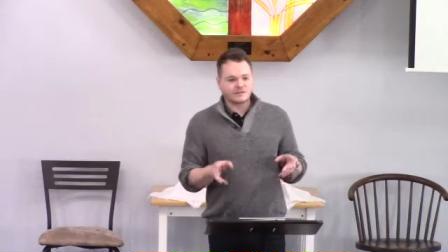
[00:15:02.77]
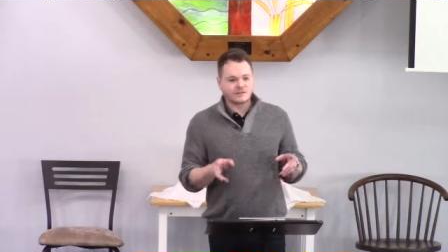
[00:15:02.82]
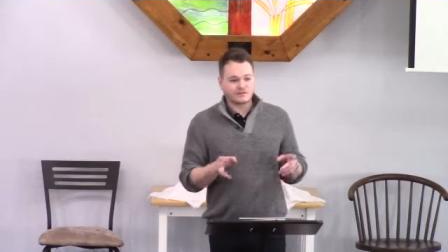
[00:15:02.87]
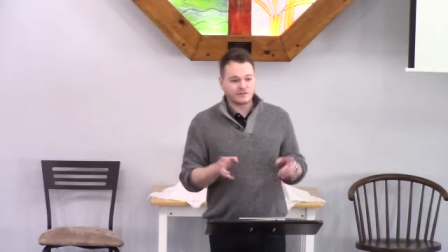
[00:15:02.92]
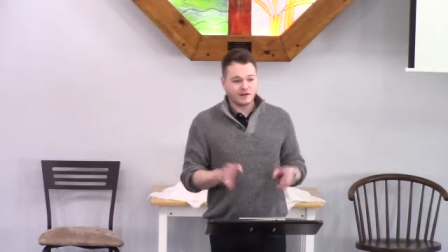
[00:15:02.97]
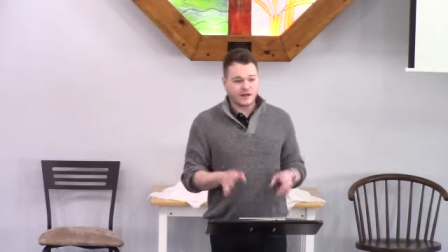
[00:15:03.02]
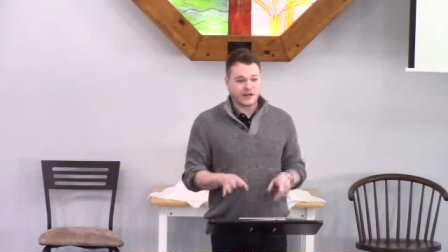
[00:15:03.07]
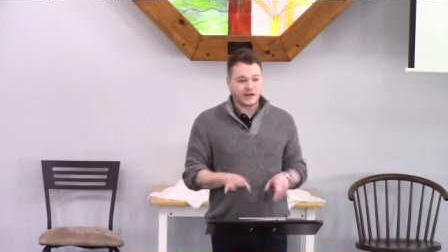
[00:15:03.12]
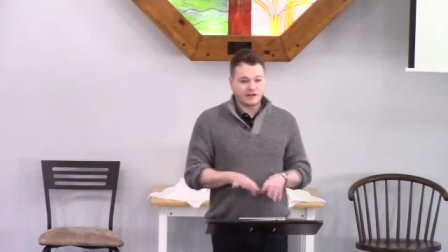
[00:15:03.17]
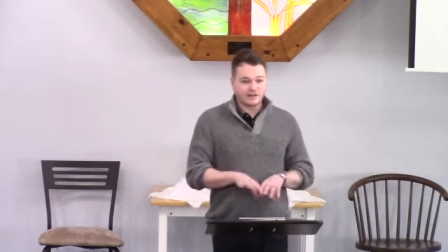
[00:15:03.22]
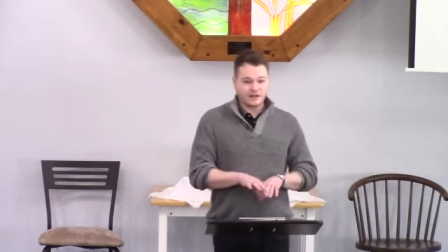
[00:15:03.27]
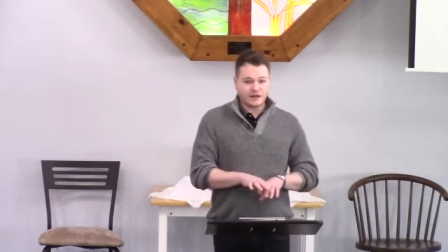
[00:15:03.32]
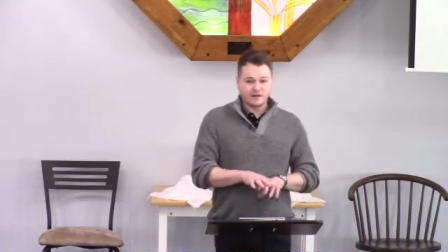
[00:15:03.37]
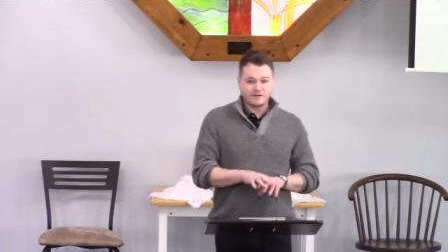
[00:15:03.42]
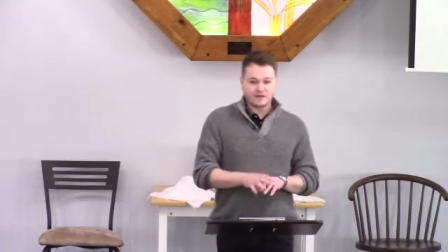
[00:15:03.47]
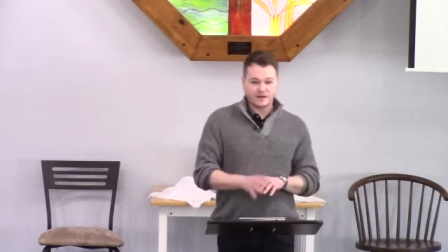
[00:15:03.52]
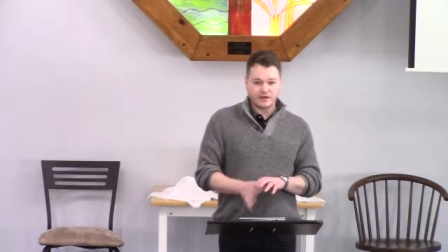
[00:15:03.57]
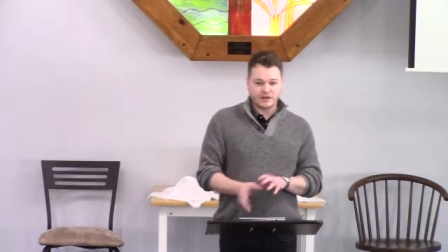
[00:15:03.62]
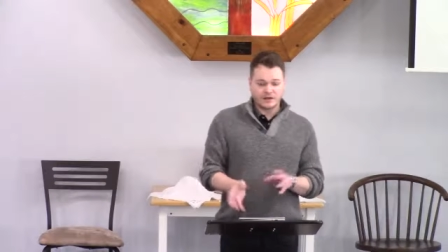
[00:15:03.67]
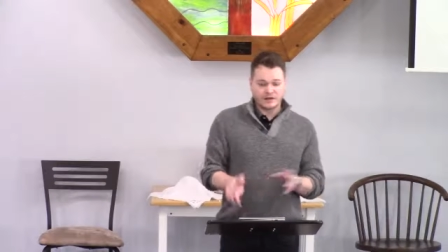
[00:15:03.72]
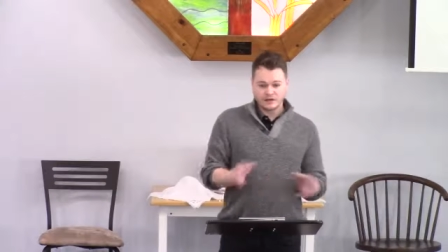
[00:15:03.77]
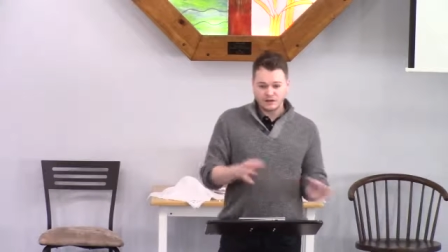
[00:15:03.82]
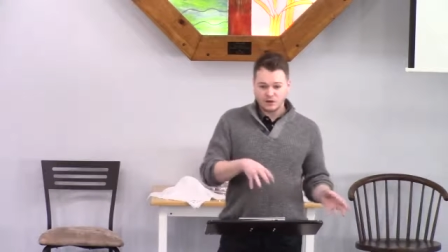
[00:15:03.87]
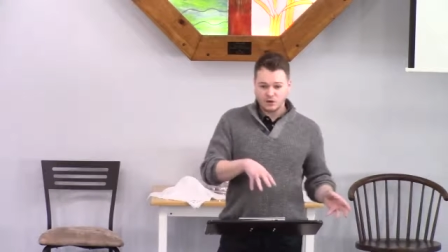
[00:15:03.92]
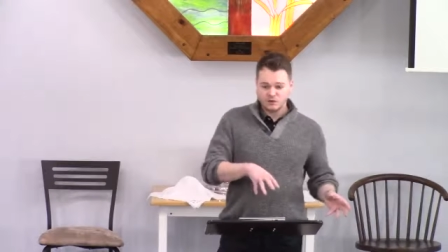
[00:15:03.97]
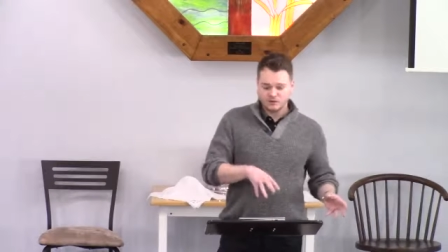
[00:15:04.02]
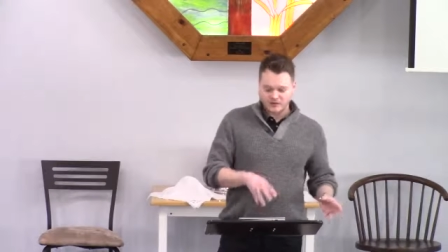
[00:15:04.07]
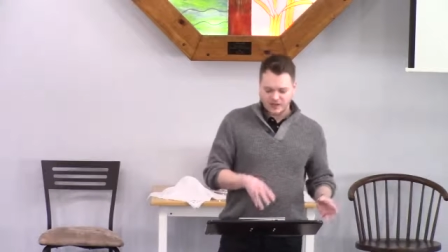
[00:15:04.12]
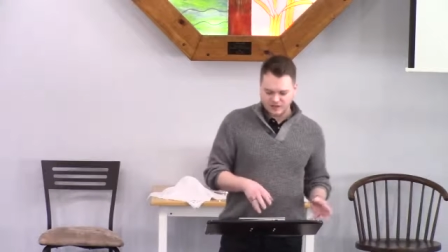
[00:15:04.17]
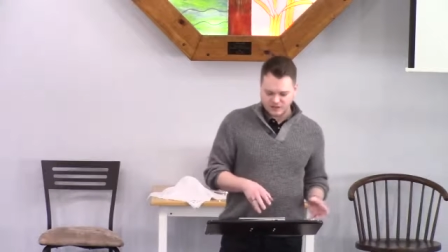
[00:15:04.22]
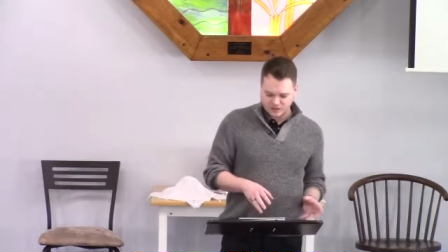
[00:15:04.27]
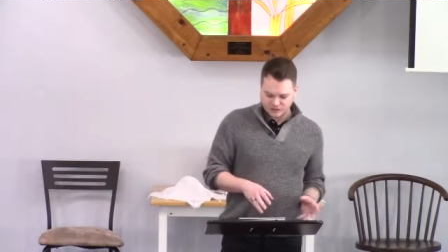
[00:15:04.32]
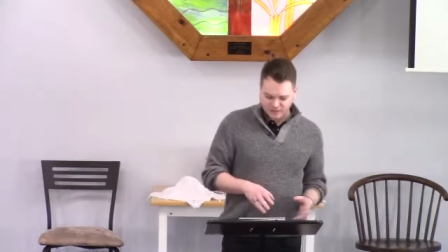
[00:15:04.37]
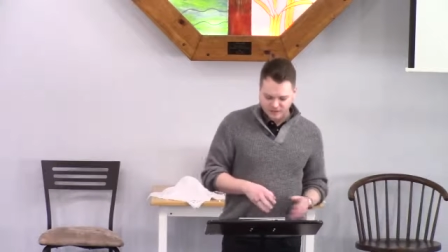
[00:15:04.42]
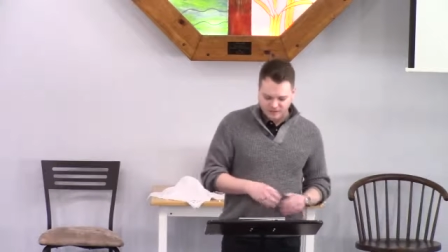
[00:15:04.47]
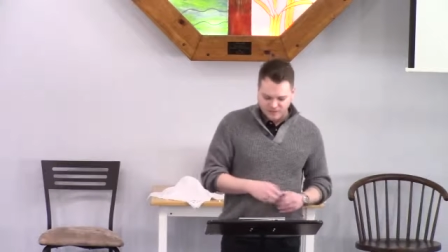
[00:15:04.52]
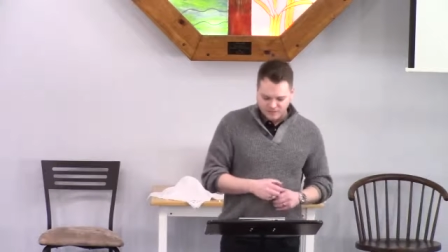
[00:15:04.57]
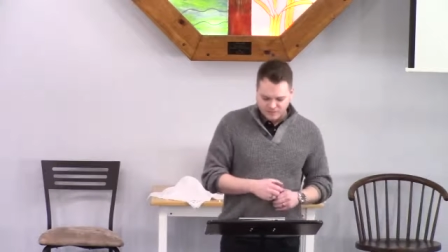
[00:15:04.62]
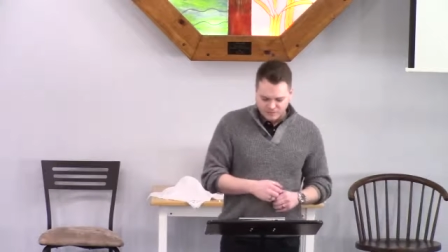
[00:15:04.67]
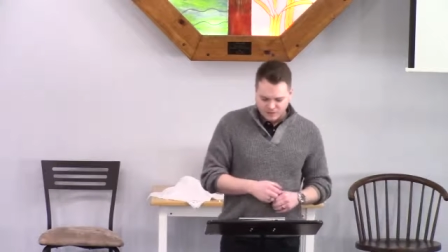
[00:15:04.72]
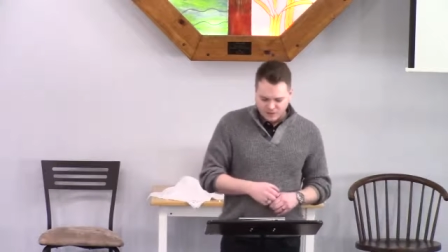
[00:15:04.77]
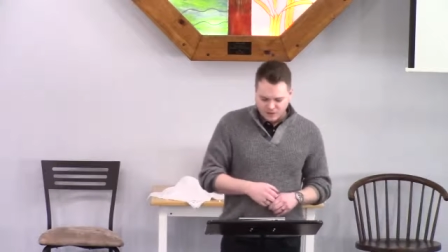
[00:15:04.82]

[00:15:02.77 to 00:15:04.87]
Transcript: divine covenant in the Old Testament,